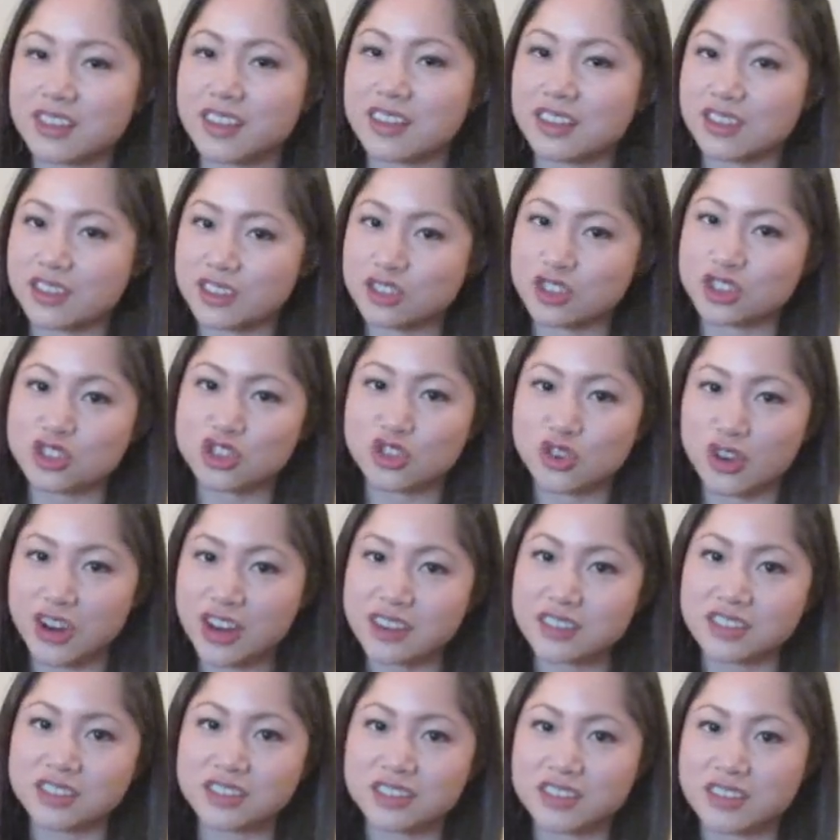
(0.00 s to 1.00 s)
Like there's
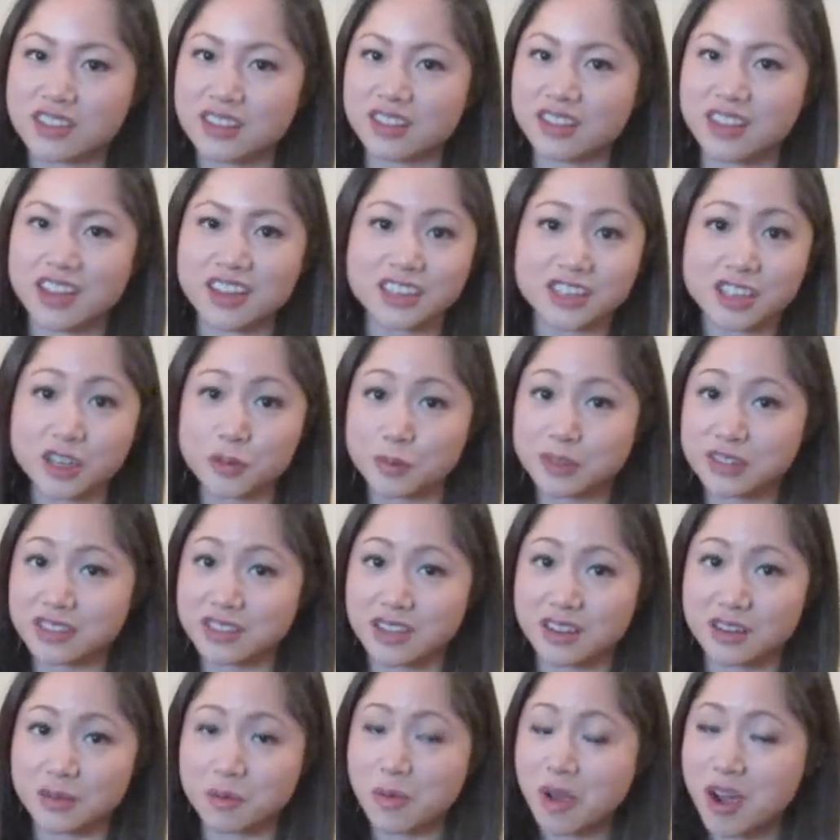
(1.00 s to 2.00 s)
trucks lining up in
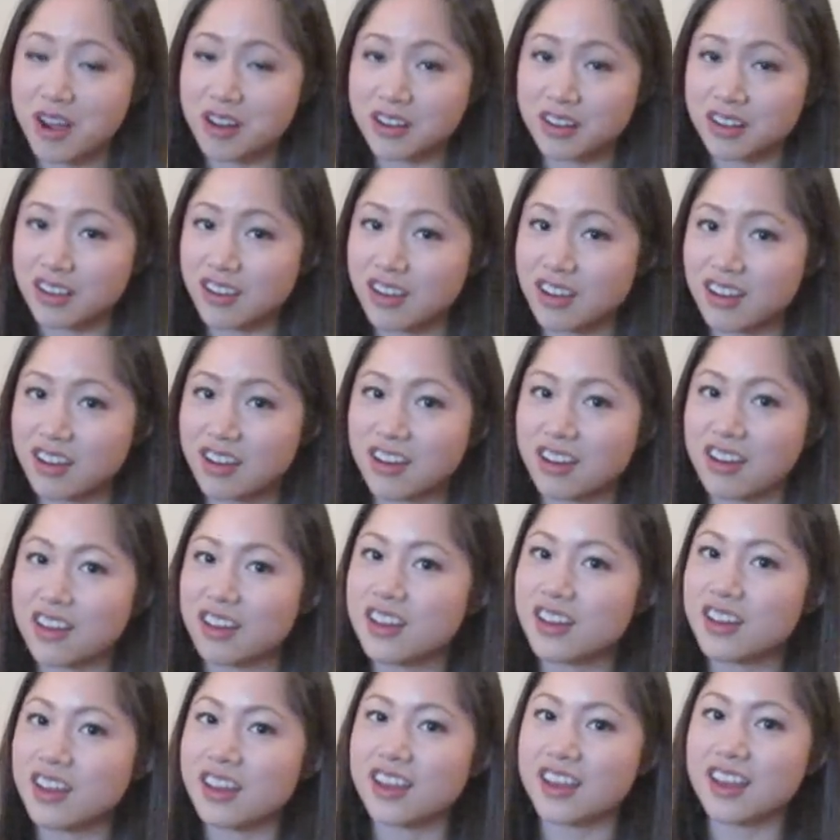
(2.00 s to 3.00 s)
Santa
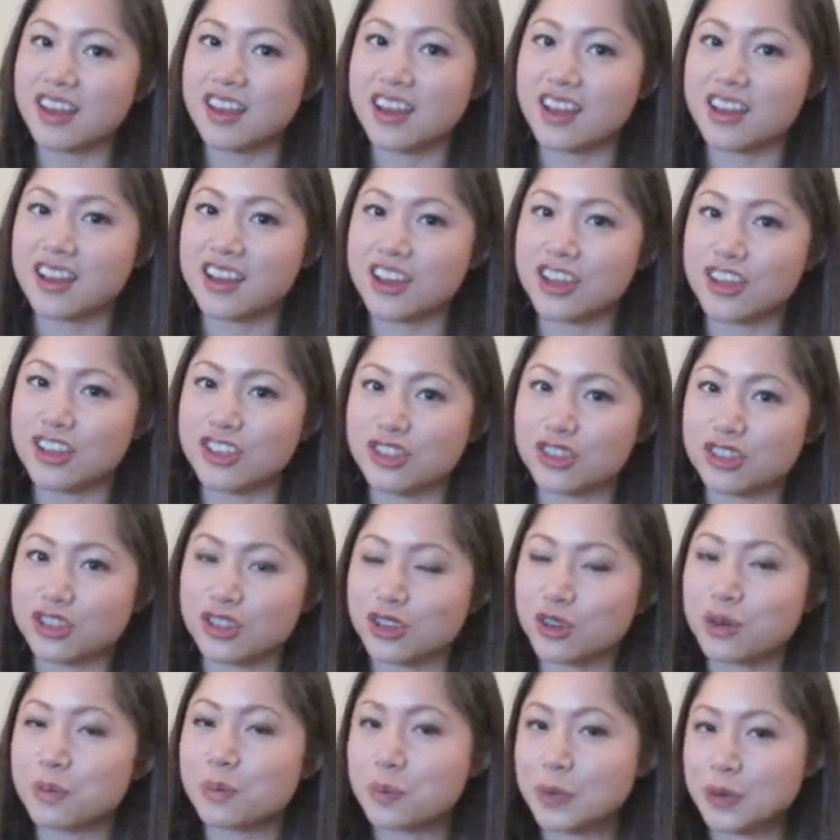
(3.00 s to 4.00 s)
Monica, and
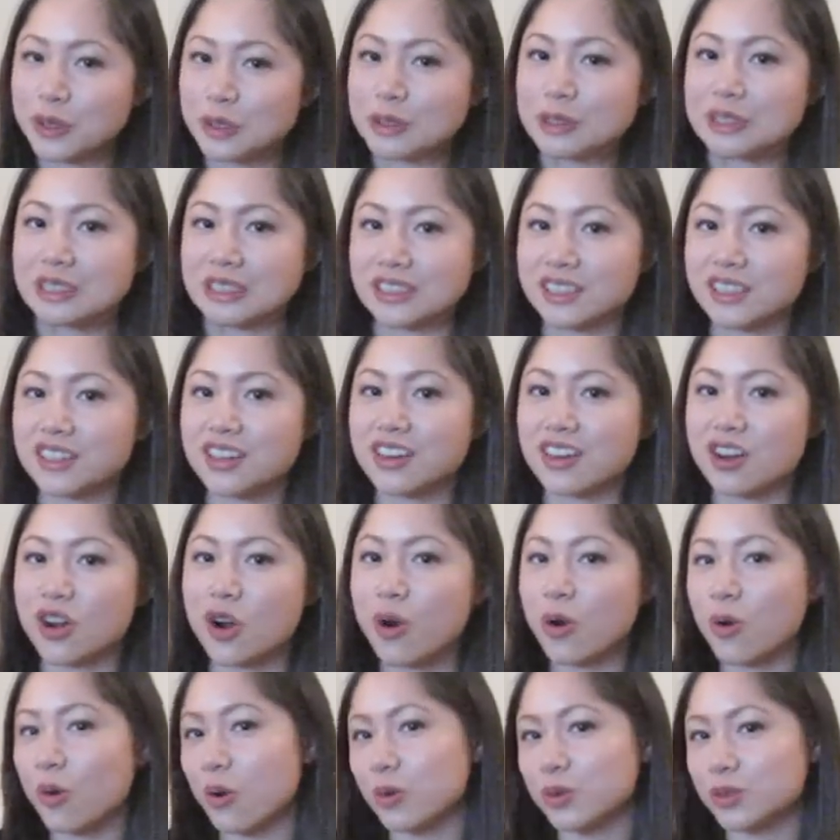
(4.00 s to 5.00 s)
they're building a
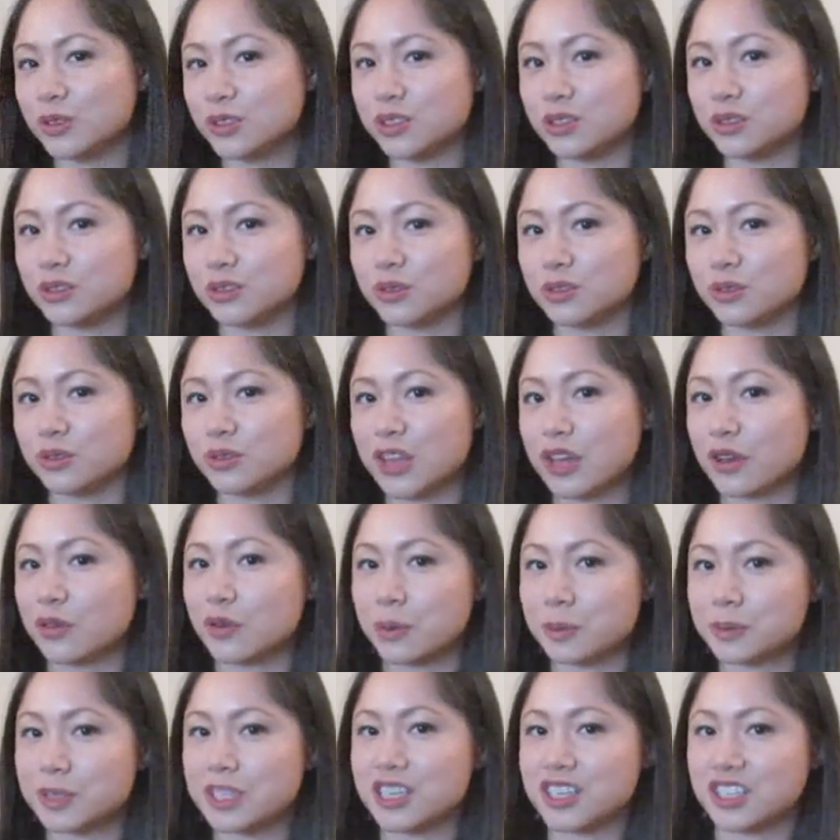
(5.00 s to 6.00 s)
whole new like
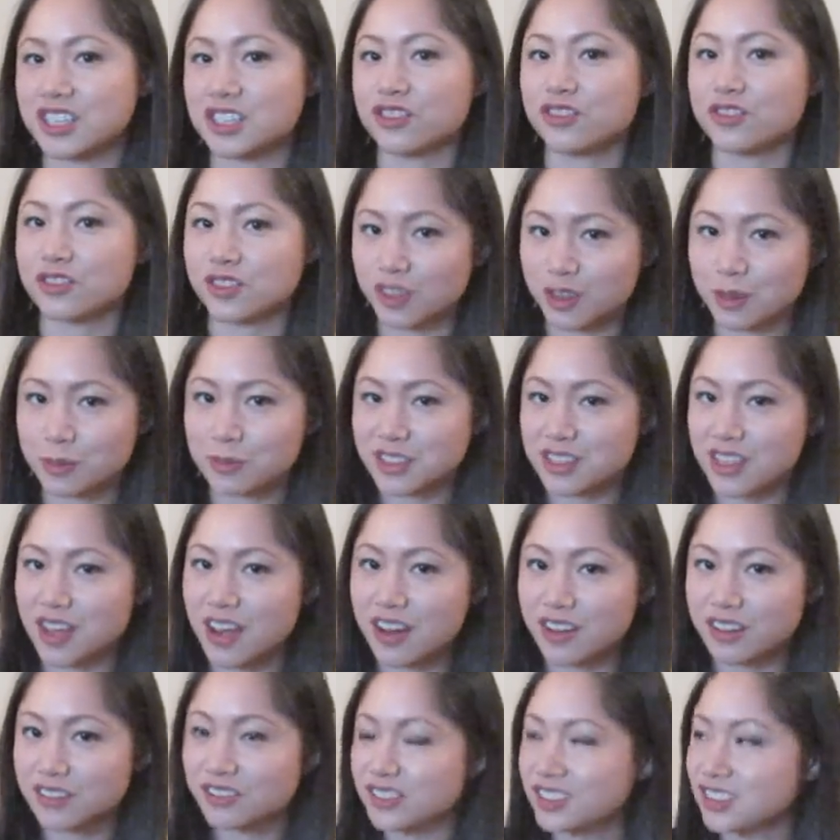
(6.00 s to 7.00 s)
reputation for
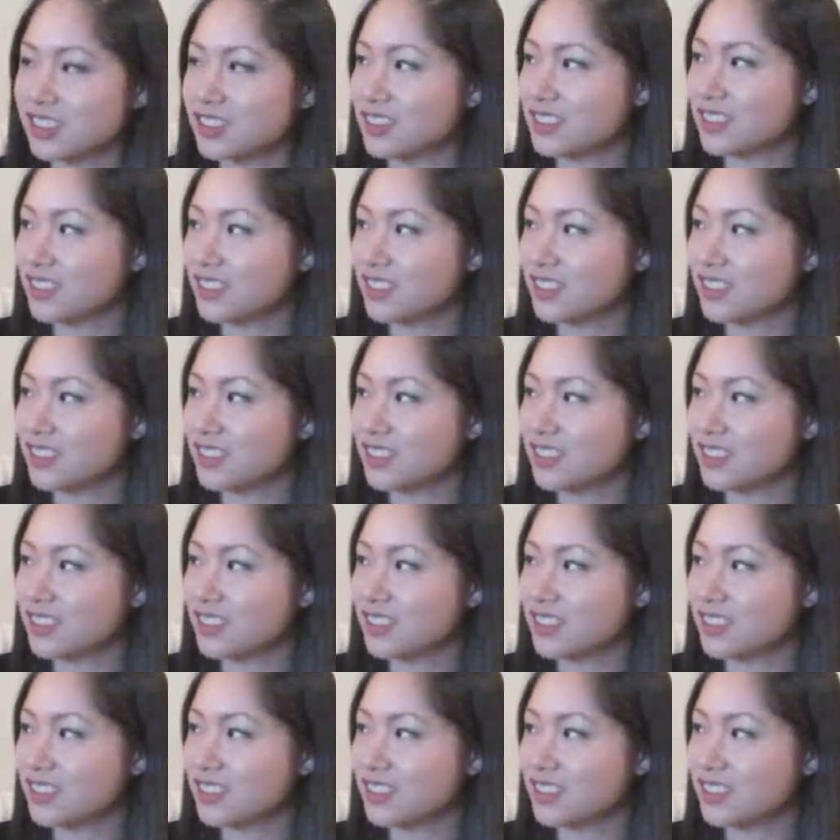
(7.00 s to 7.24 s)
themselves.